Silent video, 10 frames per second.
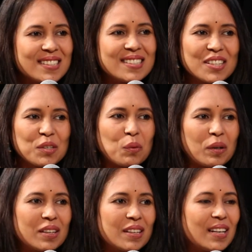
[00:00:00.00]
did
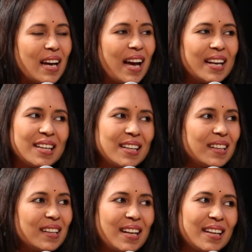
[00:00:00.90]
what
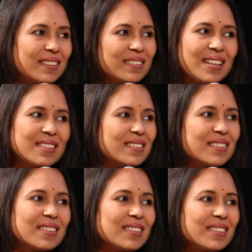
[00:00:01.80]
I like. That's it.